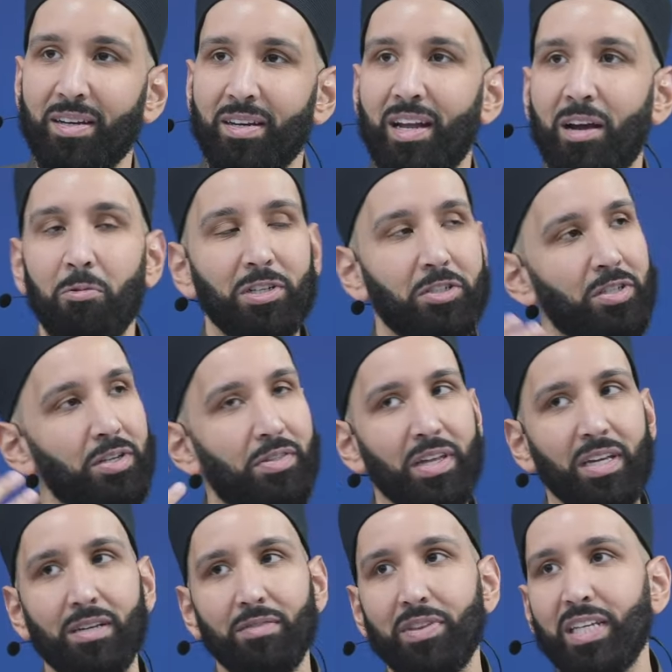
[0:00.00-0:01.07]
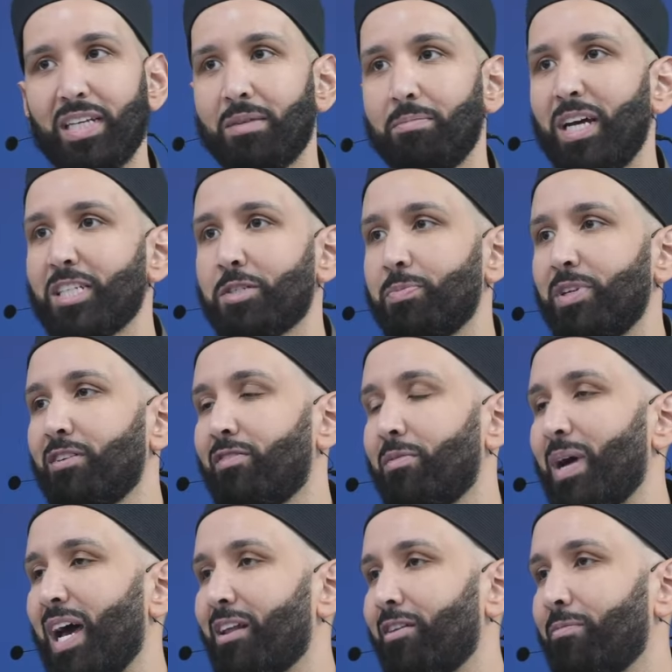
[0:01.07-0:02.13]
Now I want you to think of the commencement of the
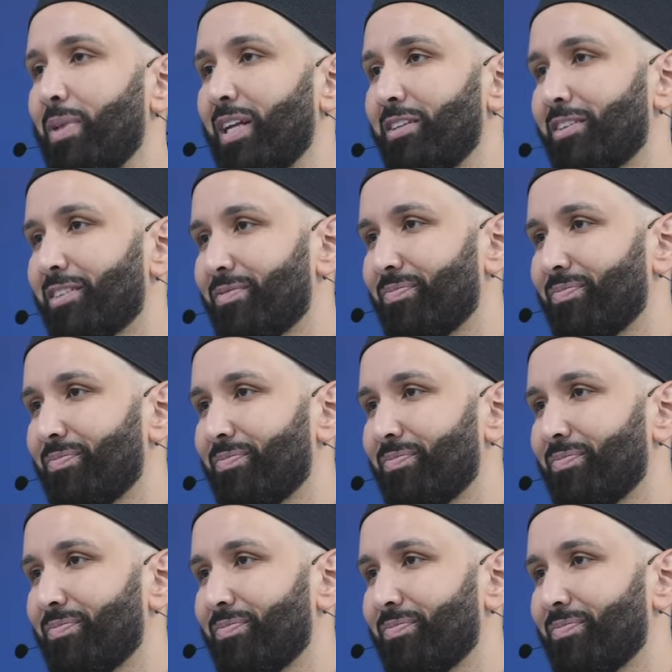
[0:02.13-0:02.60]
Battle of Badr.